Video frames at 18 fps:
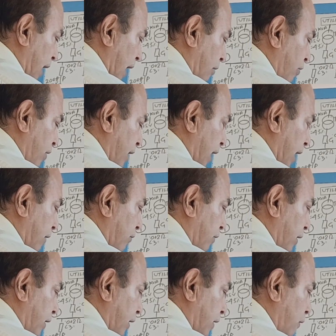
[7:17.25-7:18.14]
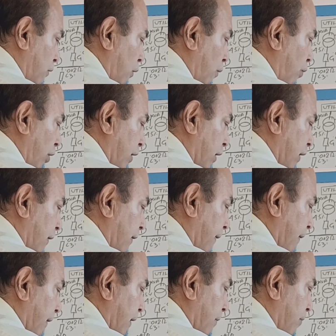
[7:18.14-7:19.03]
How we calculated?
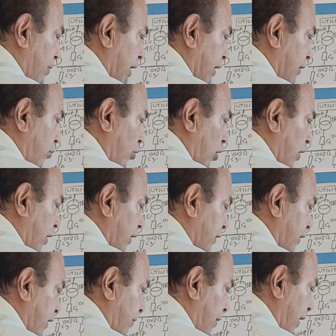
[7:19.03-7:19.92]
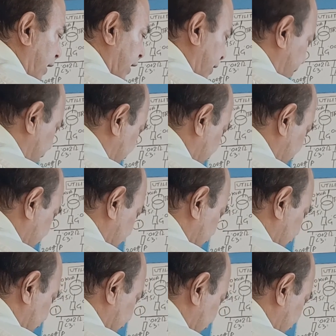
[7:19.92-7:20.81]
240 phase voltage divided by
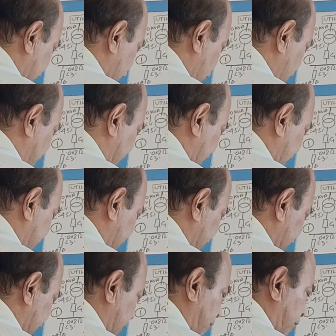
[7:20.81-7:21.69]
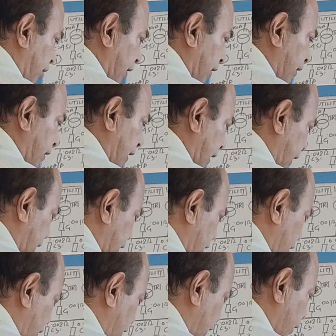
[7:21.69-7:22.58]
that per phase impedance, that is
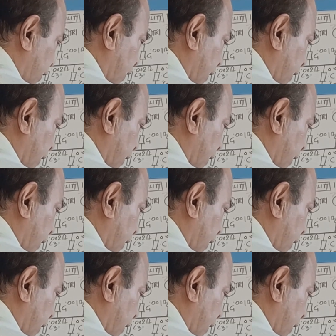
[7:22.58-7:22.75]
your